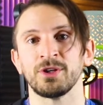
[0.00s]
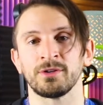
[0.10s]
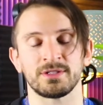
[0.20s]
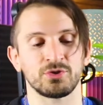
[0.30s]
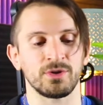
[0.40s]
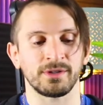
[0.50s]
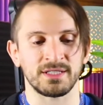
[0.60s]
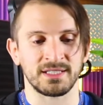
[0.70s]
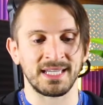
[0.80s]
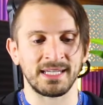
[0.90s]
This drug
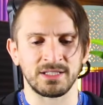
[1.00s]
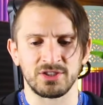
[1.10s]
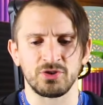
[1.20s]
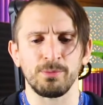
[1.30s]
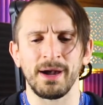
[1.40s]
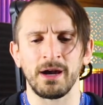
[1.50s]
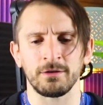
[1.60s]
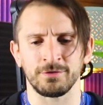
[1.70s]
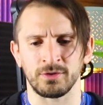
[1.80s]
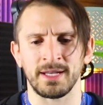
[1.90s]
is getting so
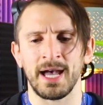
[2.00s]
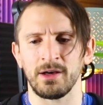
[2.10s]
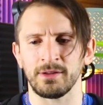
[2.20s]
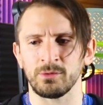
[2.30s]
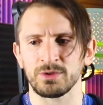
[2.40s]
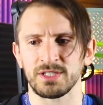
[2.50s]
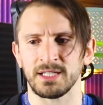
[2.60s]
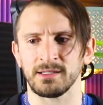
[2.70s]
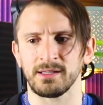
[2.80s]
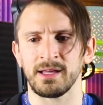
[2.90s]
powerful now that we're
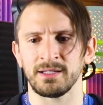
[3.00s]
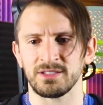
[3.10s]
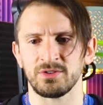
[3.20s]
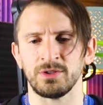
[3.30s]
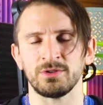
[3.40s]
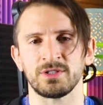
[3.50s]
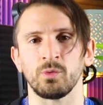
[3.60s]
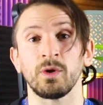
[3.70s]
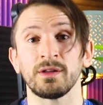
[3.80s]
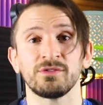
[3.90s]
seeing clients who use it
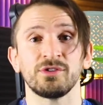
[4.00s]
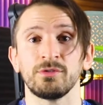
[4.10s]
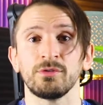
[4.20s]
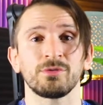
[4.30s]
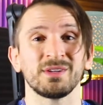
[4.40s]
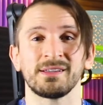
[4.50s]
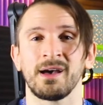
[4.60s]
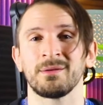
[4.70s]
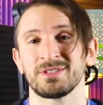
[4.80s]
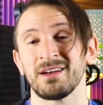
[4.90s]
1, 2, 3
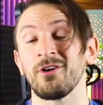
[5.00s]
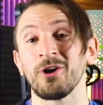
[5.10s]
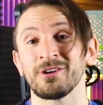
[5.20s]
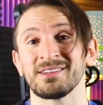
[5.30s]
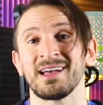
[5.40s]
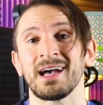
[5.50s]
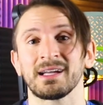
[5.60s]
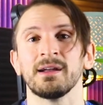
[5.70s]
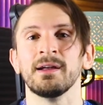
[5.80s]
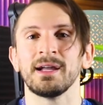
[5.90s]
times, have a heart attack,